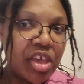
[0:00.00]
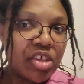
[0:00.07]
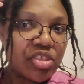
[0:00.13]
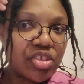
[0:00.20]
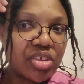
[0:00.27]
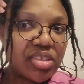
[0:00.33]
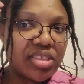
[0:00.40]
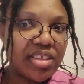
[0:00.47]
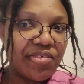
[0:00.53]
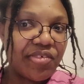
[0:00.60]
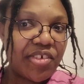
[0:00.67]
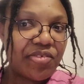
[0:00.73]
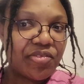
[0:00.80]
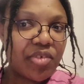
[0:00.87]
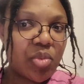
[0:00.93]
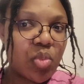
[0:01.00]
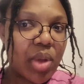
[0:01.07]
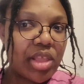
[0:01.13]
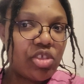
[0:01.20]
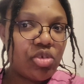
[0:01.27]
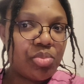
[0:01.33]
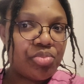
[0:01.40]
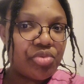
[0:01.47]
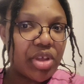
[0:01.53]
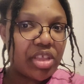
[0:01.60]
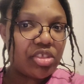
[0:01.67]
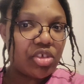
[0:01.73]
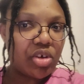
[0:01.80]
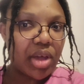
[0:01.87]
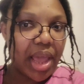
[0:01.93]
So it's different from when you
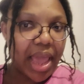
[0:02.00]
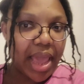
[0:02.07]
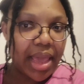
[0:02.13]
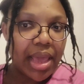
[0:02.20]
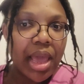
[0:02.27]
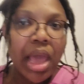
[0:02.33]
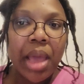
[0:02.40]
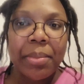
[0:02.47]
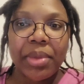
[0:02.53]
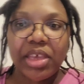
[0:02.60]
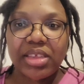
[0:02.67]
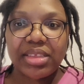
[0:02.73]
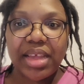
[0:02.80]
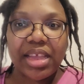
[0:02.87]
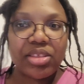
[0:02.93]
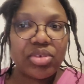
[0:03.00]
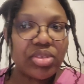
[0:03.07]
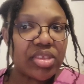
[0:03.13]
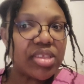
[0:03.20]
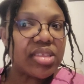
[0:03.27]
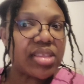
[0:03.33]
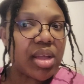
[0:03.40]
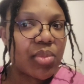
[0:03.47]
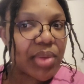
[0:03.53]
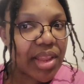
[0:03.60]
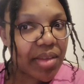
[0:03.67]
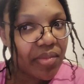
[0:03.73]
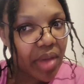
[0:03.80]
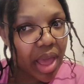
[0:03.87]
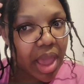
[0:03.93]
braid your hair, because I noticed that
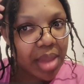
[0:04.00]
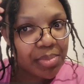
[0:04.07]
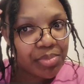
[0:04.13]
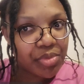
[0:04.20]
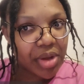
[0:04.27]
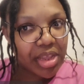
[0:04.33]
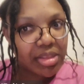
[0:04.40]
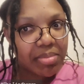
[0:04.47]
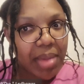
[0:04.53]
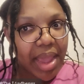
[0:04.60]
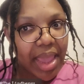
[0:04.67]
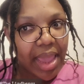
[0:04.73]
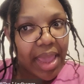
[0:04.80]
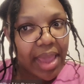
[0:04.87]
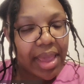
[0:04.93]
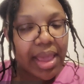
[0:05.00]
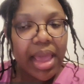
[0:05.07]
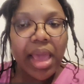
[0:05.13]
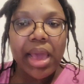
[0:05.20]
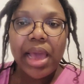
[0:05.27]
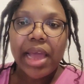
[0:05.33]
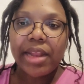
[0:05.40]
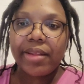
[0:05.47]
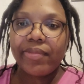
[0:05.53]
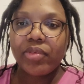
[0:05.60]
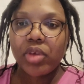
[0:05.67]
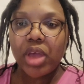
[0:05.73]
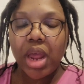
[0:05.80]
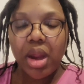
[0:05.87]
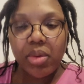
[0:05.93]
whenever I braid my hair, and if
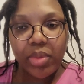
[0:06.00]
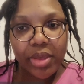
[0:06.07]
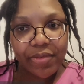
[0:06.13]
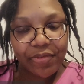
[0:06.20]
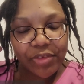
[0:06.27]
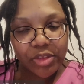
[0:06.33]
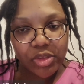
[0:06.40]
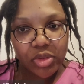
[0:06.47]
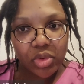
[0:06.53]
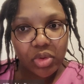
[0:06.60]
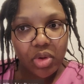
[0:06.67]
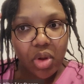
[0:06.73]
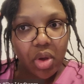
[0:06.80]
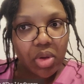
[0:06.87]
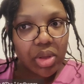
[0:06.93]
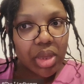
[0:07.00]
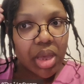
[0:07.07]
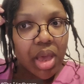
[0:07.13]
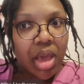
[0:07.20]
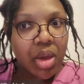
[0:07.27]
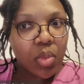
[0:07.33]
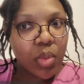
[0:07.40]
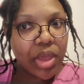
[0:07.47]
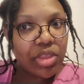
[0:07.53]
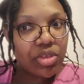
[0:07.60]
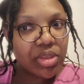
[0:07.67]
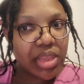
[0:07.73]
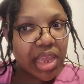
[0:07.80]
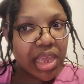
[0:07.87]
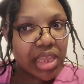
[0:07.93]
you carry it for so long, when
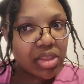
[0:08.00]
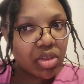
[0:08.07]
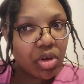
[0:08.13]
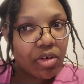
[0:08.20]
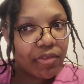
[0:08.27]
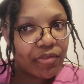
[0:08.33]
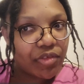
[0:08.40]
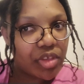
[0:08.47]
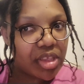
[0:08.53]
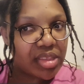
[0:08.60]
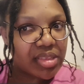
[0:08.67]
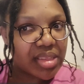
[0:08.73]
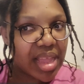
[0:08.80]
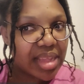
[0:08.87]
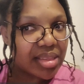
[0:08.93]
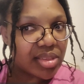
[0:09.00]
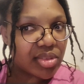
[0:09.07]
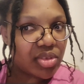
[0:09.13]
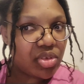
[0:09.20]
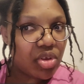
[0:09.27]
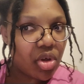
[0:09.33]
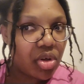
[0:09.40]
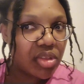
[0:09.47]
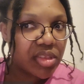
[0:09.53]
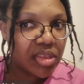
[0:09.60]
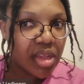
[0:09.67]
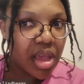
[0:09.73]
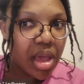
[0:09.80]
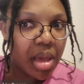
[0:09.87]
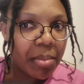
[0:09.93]
you take it off it starts to
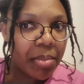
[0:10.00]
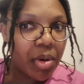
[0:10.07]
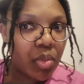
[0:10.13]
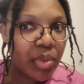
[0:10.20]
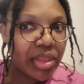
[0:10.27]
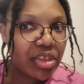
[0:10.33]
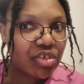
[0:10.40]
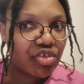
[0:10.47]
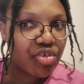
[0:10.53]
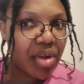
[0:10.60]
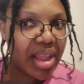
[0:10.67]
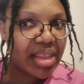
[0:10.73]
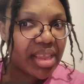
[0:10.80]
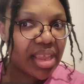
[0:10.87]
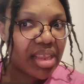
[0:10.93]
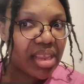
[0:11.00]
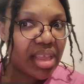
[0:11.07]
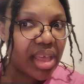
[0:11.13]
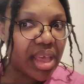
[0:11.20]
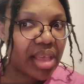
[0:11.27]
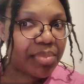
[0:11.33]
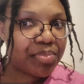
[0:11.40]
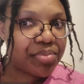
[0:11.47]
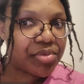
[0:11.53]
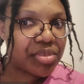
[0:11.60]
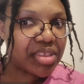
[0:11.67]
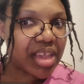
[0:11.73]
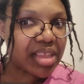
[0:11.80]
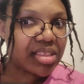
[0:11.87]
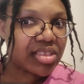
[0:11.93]
knot, but with the threading it
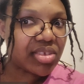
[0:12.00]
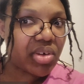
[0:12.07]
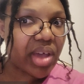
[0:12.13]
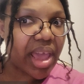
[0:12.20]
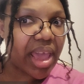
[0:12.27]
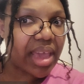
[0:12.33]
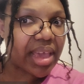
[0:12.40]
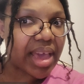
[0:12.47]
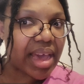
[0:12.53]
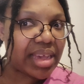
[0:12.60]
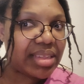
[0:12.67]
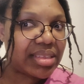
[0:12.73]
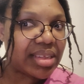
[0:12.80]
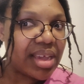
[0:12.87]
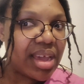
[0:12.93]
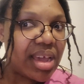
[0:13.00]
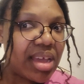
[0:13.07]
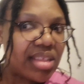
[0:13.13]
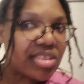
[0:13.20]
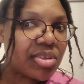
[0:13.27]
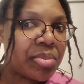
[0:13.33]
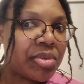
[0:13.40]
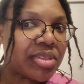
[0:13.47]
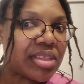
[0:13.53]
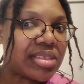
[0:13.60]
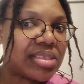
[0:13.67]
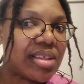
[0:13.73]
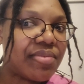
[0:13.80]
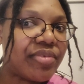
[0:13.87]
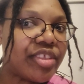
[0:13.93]
protects your hair, guys. It's almost
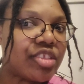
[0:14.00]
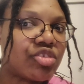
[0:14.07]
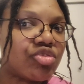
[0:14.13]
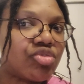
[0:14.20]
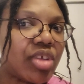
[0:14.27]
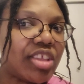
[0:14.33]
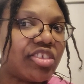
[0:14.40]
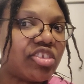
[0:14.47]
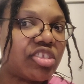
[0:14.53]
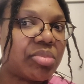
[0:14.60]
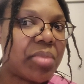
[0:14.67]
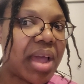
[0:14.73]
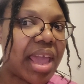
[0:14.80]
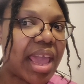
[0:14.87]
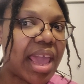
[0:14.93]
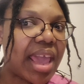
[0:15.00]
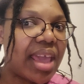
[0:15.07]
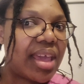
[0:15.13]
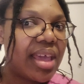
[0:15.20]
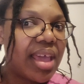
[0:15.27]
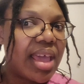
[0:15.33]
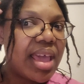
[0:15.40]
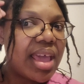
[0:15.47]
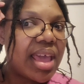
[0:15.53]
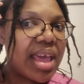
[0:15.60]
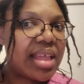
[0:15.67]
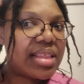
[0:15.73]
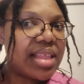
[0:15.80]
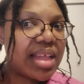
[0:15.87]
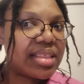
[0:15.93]
as if you stretched my hair,
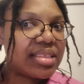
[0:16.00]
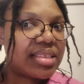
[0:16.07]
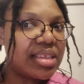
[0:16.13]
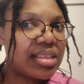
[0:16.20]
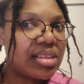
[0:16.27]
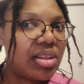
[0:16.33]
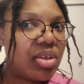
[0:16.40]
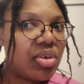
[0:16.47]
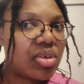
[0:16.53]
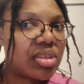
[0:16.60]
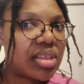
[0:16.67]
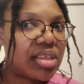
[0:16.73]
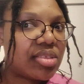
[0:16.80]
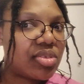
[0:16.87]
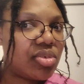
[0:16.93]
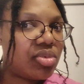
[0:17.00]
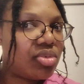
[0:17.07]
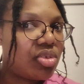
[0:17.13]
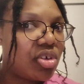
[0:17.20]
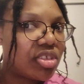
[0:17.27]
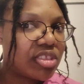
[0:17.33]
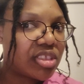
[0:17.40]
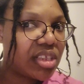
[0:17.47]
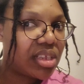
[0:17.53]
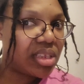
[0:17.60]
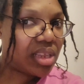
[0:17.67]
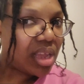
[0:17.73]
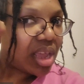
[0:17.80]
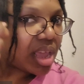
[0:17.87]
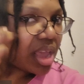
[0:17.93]
and that's it. Look, there's no
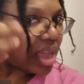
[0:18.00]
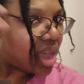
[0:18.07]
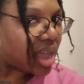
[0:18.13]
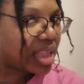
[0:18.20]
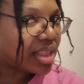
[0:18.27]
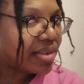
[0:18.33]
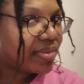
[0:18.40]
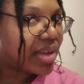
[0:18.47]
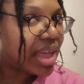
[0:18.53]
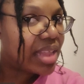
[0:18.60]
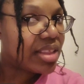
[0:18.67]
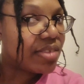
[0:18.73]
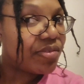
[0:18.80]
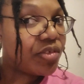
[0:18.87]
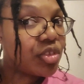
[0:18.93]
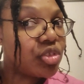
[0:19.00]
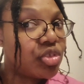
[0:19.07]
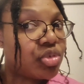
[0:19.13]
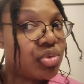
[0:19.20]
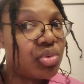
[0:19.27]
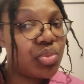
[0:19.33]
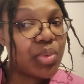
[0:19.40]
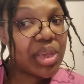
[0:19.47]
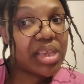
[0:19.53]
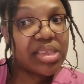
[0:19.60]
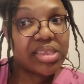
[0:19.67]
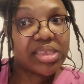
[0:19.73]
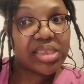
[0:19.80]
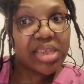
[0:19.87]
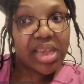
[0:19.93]
knotting, and I've had it for 2
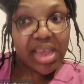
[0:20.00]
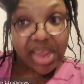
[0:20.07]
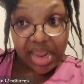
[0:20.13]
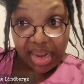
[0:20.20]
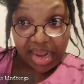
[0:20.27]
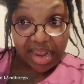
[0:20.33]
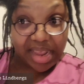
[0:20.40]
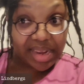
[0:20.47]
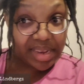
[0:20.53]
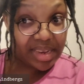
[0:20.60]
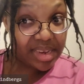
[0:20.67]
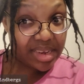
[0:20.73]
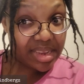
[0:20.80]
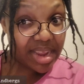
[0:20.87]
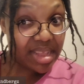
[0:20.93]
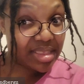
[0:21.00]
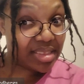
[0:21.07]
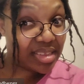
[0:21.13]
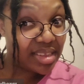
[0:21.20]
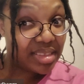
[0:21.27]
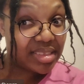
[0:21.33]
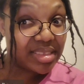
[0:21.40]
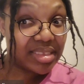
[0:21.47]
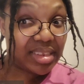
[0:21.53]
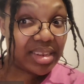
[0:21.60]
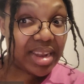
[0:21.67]
weeks, and that's it.